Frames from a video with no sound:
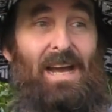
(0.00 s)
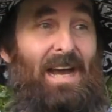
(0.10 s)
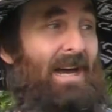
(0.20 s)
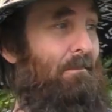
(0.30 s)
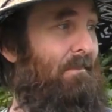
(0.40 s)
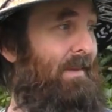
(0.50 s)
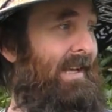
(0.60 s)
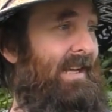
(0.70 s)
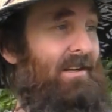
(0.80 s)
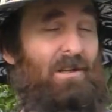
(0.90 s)
And
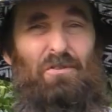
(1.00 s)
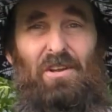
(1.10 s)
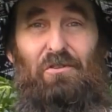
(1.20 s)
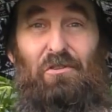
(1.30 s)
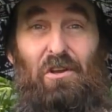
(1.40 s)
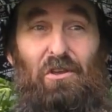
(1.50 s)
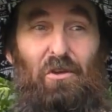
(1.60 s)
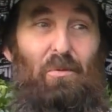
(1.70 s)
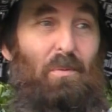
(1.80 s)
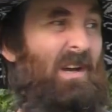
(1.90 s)
I'll also show
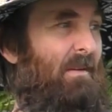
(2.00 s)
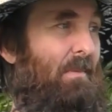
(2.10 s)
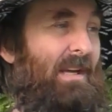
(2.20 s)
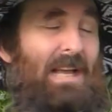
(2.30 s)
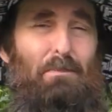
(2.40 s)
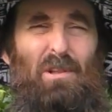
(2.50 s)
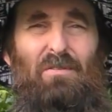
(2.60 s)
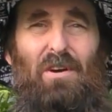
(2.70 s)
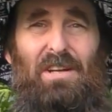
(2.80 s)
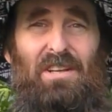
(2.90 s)
you a couple
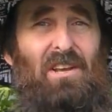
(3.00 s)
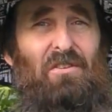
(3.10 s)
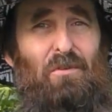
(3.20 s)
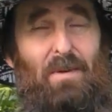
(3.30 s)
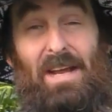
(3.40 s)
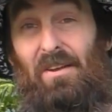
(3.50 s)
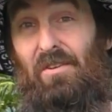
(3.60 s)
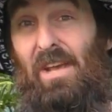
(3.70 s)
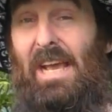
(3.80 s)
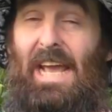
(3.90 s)
of ideas around